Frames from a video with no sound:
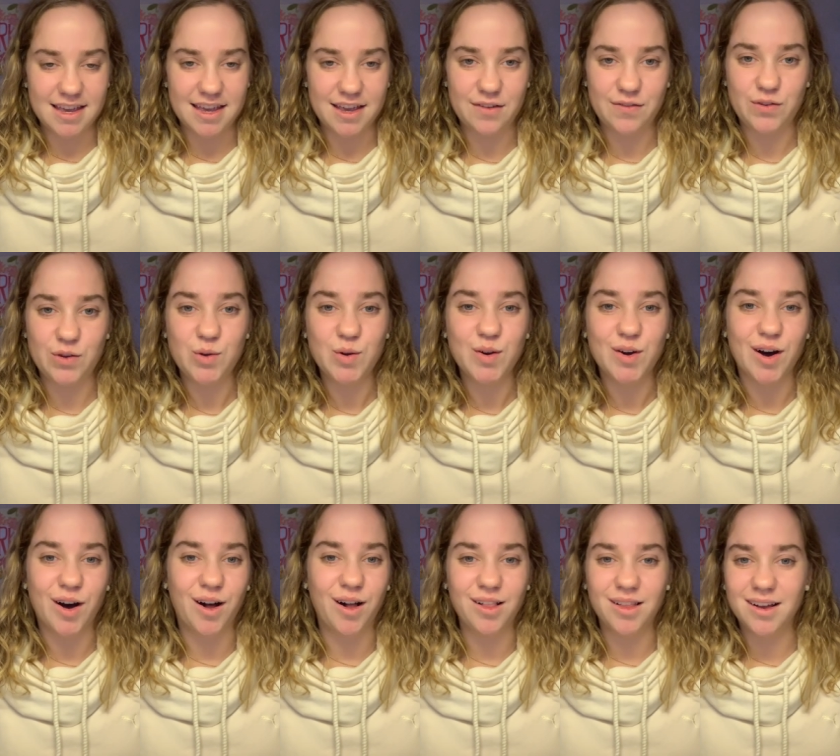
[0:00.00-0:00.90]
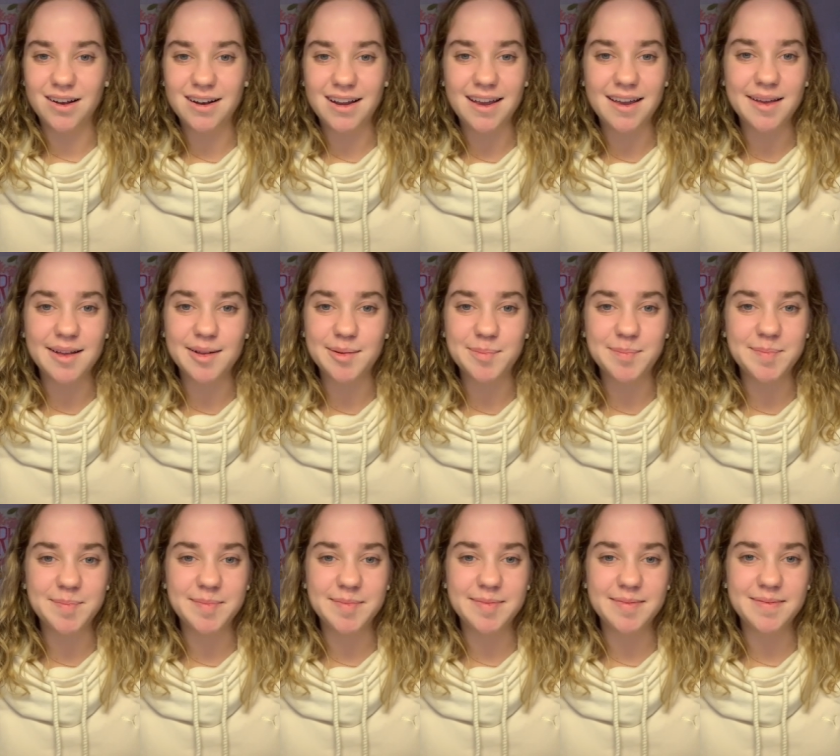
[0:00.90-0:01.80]
if you call on him,
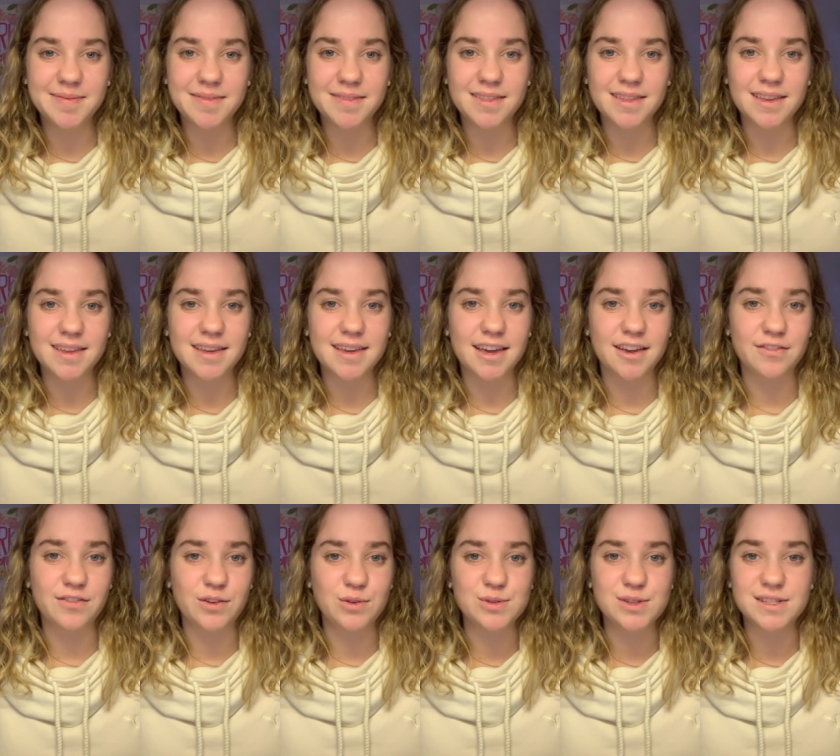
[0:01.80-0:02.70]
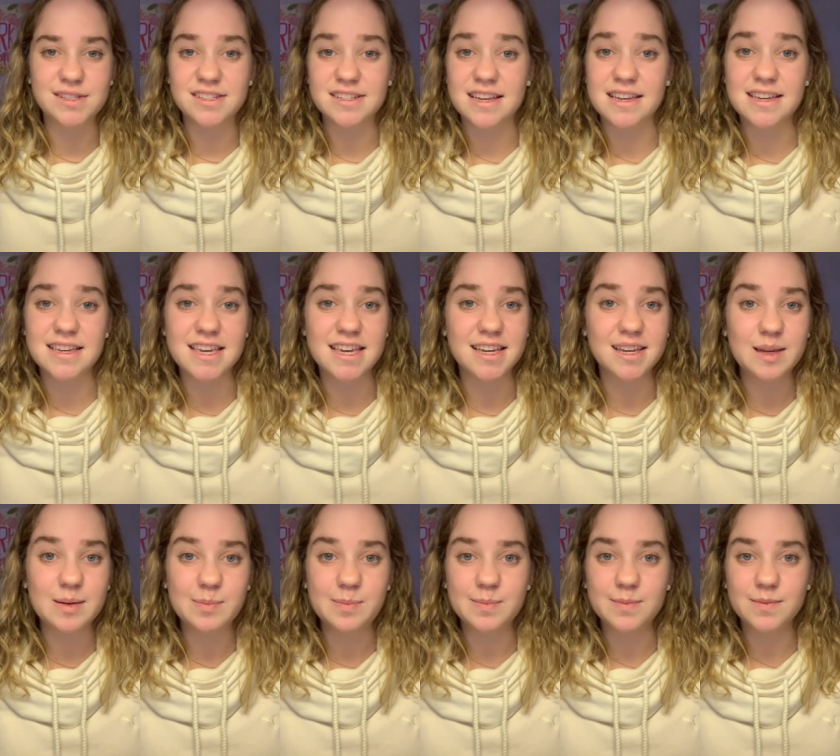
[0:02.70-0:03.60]
if you seek
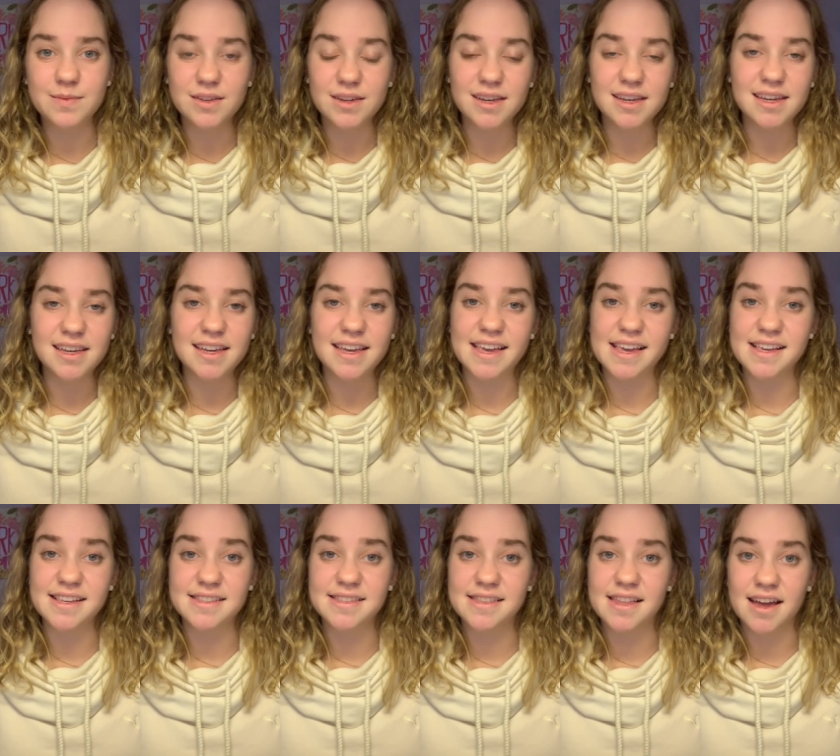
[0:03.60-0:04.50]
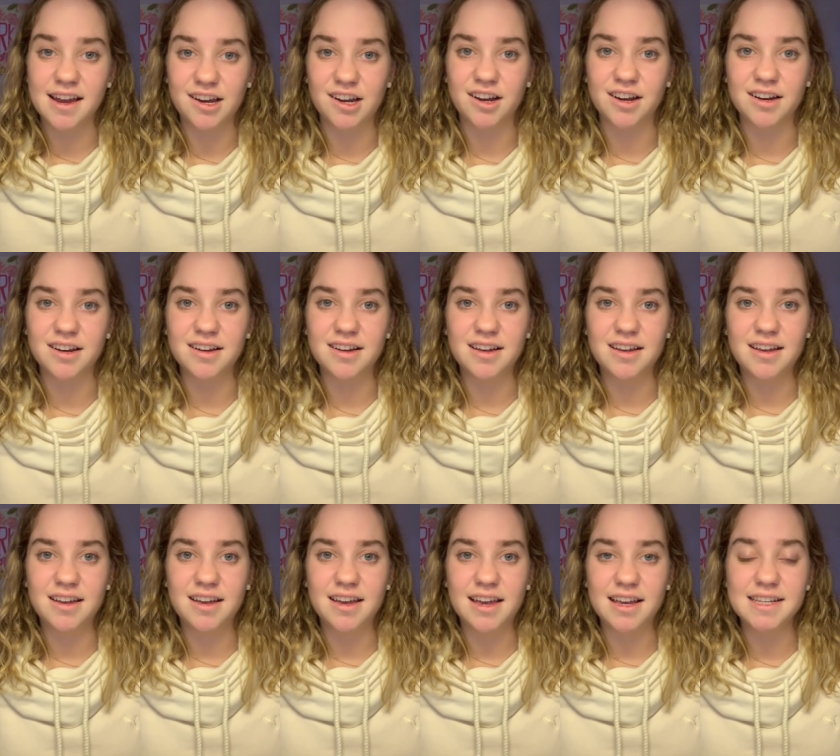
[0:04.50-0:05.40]
him, he's there.
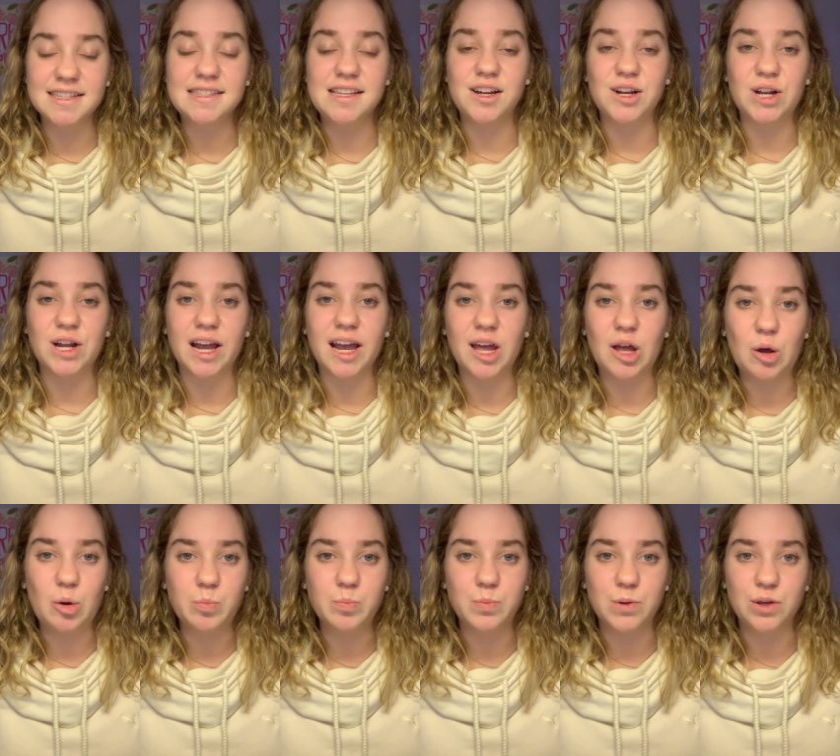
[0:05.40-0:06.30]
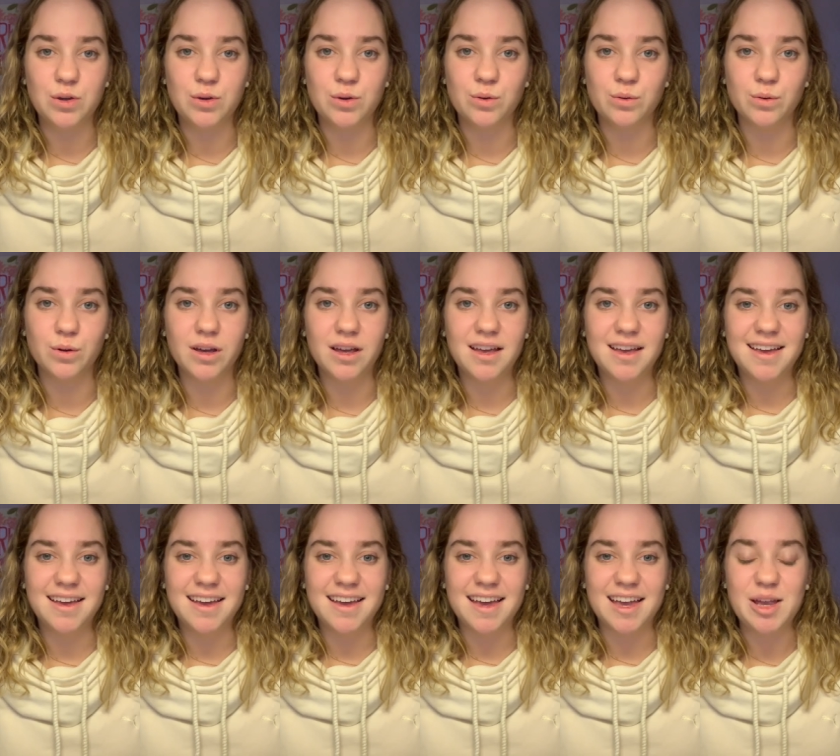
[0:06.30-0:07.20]
He's there to help you.
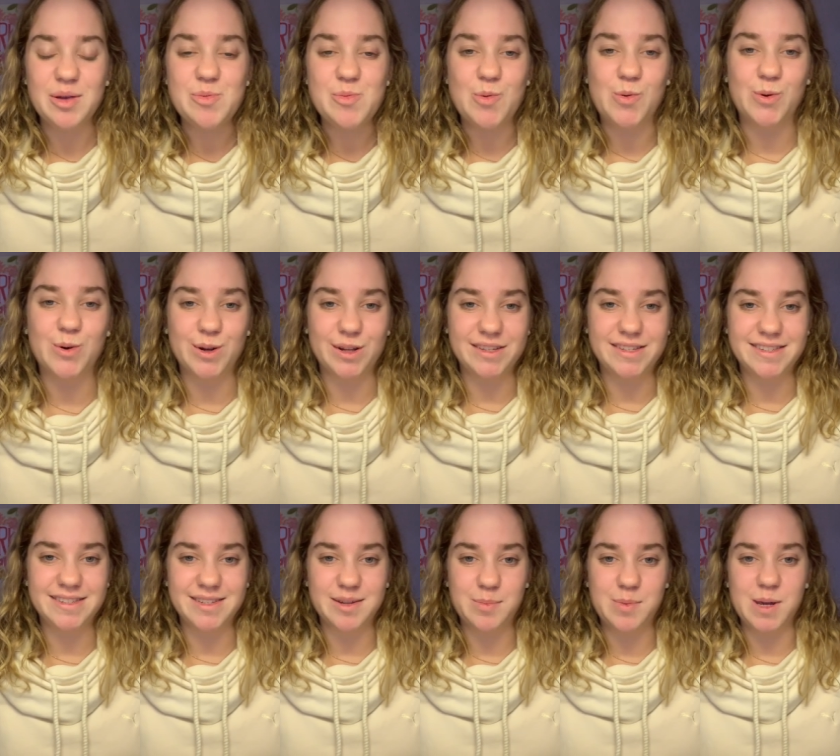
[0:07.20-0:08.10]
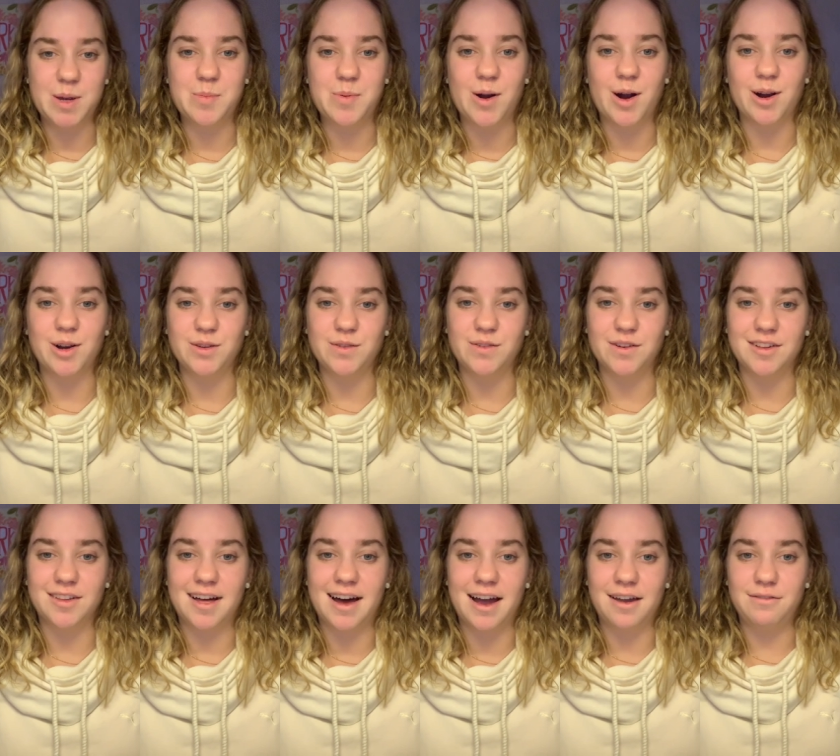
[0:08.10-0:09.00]
He wants to be a part of
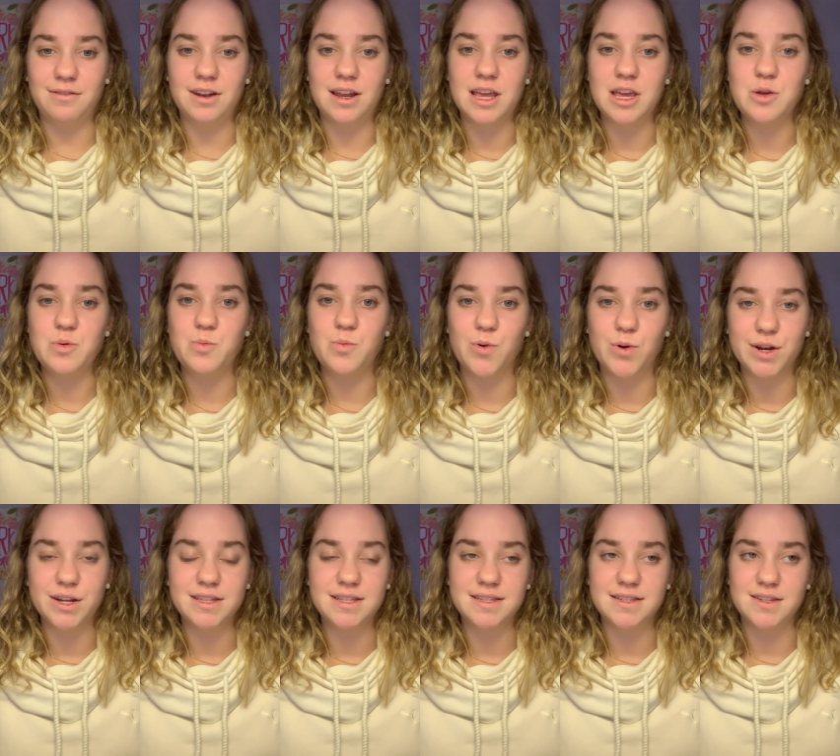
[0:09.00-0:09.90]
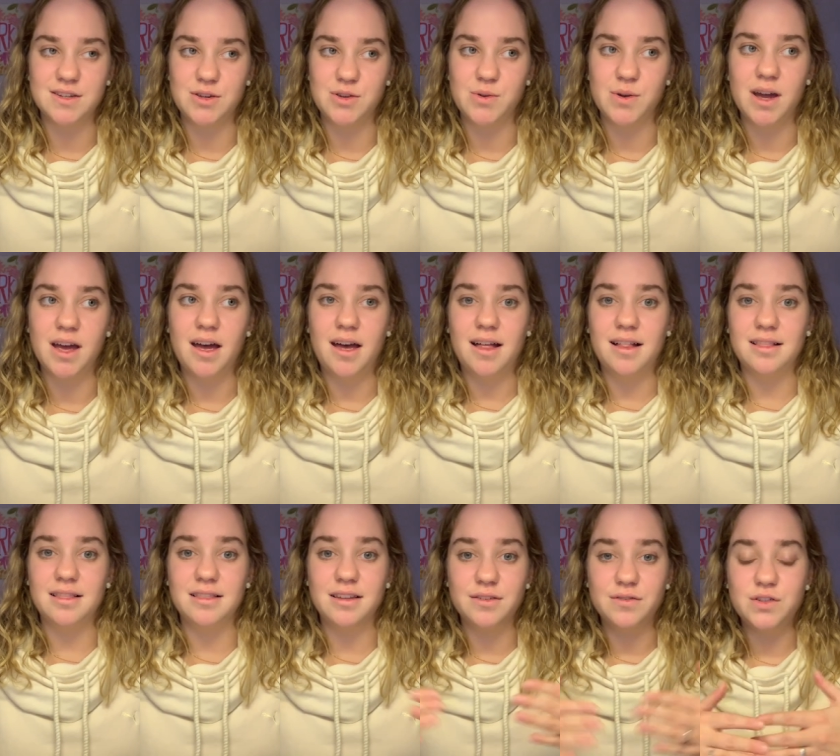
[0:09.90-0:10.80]
your life and he wants to
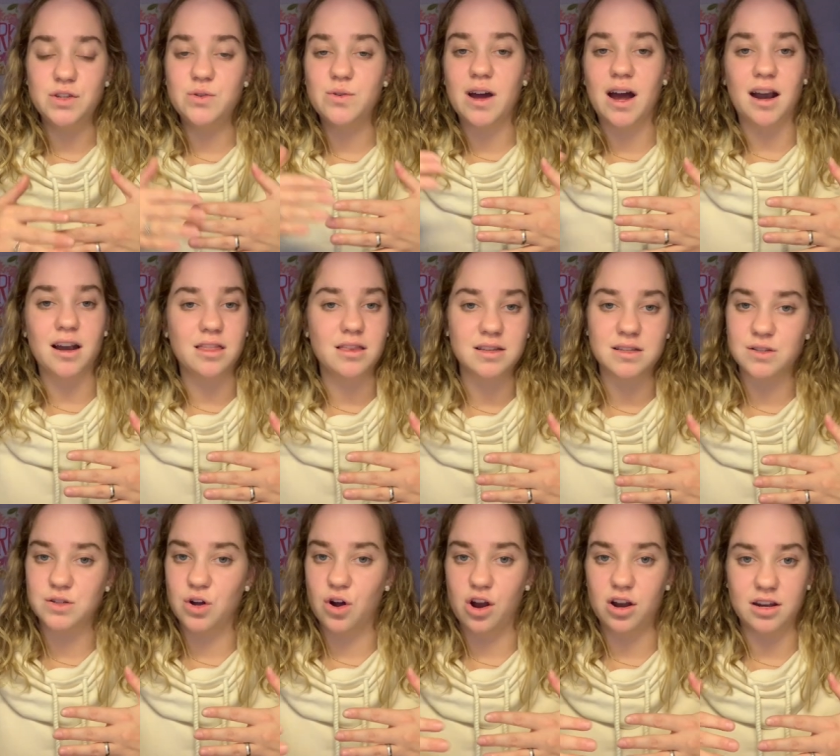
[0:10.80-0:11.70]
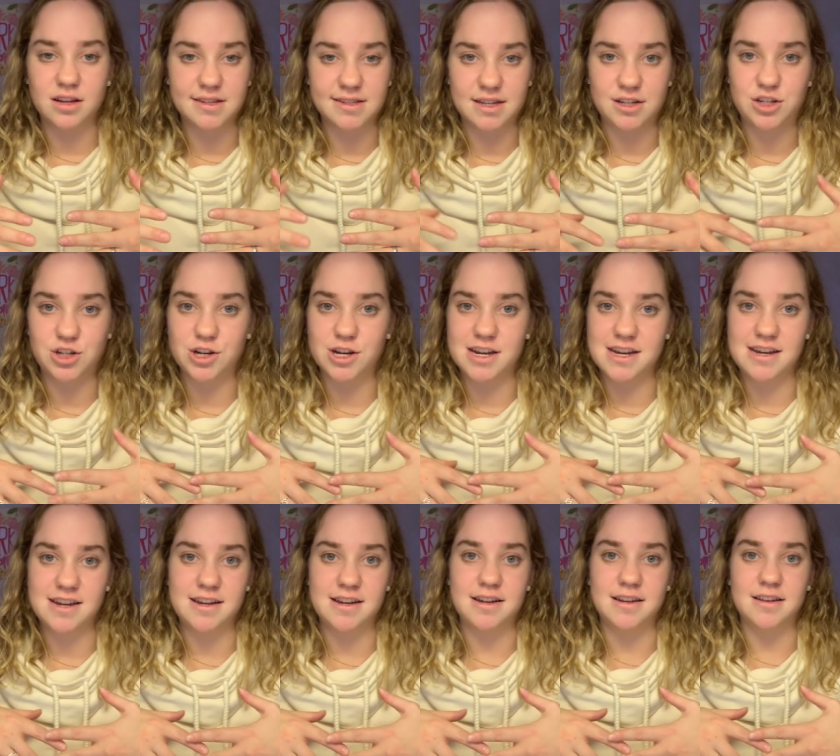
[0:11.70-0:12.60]
lift you out of this darkness that you're
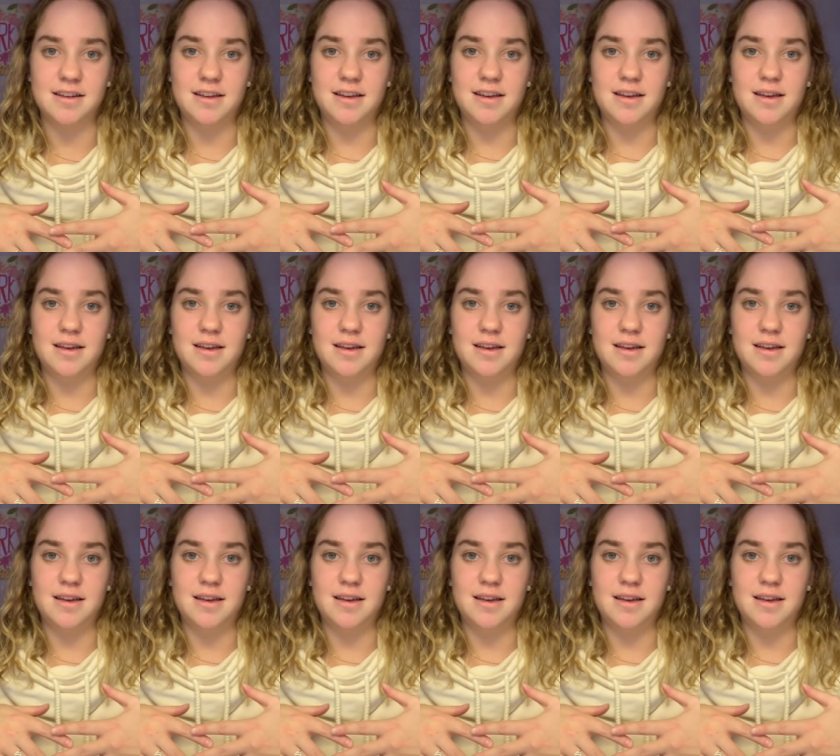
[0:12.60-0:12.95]
in